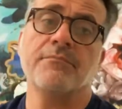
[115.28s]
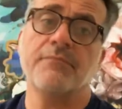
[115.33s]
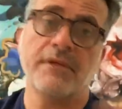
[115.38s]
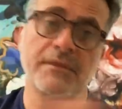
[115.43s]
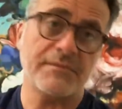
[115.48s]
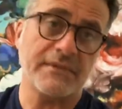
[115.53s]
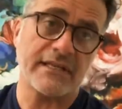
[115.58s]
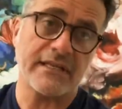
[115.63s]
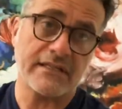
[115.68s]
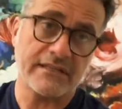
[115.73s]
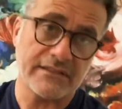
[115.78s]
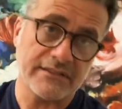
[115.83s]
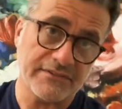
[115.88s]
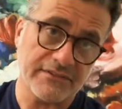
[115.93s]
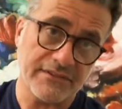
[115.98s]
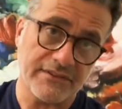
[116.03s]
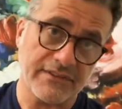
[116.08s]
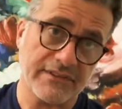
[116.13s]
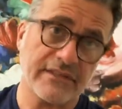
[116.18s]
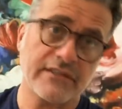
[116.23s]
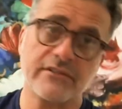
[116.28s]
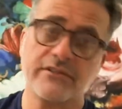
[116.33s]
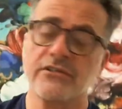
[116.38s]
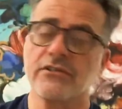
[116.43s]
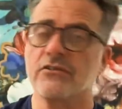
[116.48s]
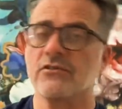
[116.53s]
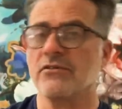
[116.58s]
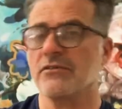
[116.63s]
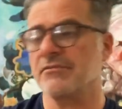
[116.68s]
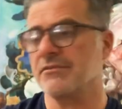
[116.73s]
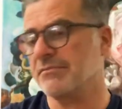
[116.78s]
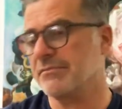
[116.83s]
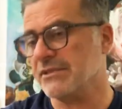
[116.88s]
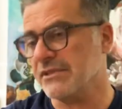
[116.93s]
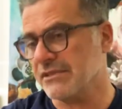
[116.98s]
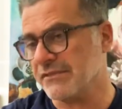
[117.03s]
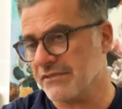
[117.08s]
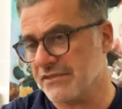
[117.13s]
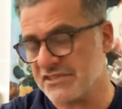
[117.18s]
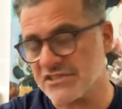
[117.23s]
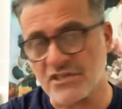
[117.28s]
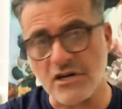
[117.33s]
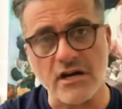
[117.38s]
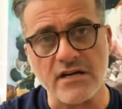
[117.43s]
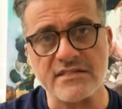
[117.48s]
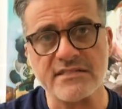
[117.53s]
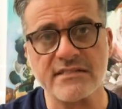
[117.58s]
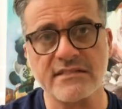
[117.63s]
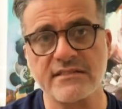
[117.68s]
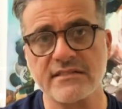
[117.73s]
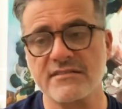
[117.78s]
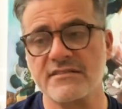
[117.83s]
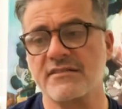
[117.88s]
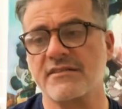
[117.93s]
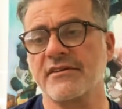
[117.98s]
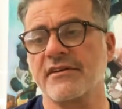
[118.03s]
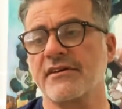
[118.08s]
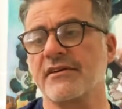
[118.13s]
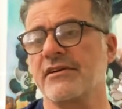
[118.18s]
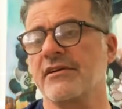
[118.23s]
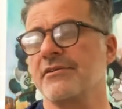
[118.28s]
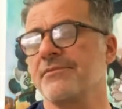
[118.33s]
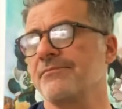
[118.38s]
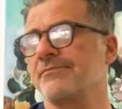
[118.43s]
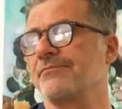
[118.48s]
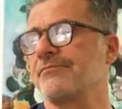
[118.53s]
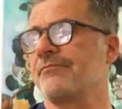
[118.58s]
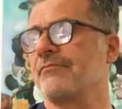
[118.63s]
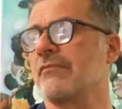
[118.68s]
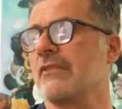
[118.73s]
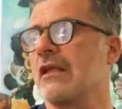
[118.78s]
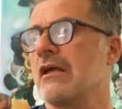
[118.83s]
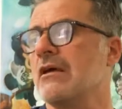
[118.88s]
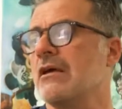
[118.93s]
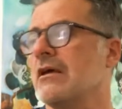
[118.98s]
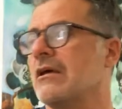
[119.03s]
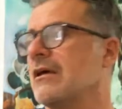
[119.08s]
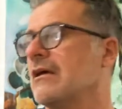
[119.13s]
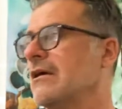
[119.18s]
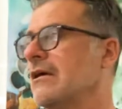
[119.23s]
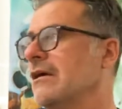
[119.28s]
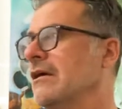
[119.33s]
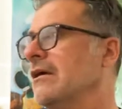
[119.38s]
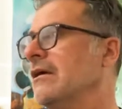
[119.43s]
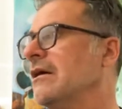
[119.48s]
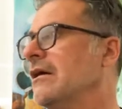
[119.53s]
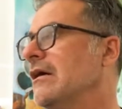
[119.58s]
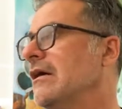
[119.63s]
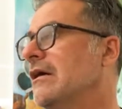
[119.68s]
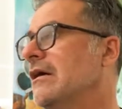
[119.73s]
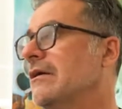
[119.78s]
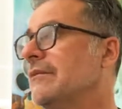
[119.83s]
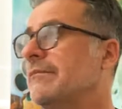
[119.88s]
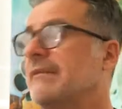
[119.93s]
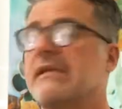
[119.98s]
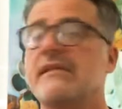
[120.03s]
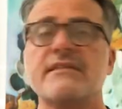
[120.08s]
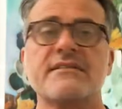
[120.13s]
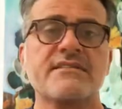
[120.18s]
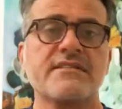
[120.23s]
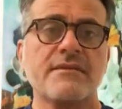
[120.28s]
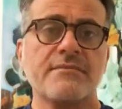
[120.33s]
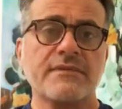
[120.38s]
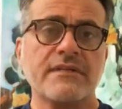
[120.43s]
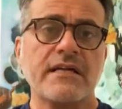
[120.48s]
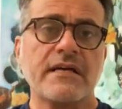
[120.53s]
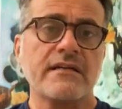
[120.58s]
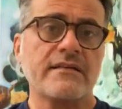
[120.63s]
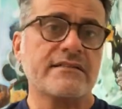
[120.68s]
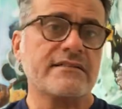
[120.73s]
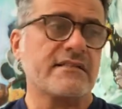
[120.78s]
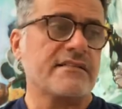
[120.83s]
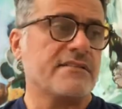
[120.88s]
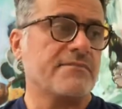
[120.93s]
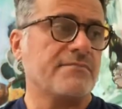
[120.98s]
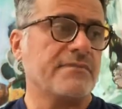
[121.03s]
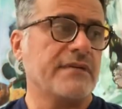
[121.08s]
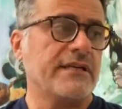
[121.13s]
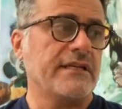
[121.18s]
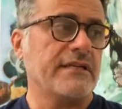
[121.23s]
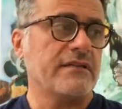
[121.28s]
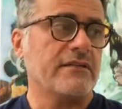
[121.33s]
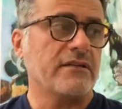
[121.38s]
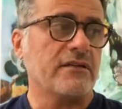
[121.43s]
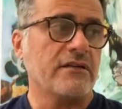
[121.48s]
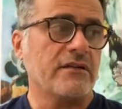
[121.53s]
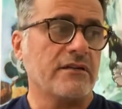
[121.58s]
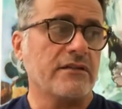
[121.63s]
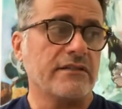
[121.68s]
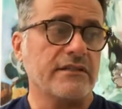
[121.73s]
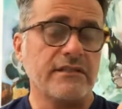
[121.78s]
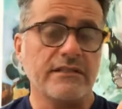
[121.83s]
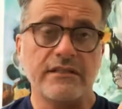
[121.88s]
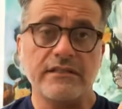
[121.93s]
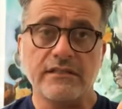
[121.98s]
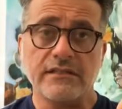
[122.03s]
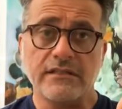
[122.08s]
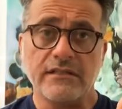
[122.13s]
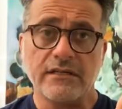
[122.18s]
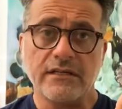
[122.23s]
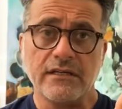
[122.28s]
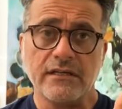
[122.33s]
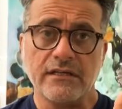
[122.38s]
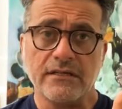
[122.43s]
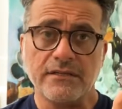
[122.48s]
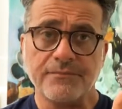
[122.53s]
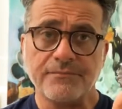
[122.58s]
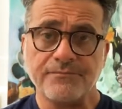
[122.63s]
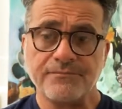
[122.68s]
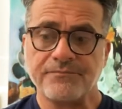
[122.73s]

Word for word: maybe get it even thinner or build a viscosity that's thicker. Um, and some of that is explained on the um,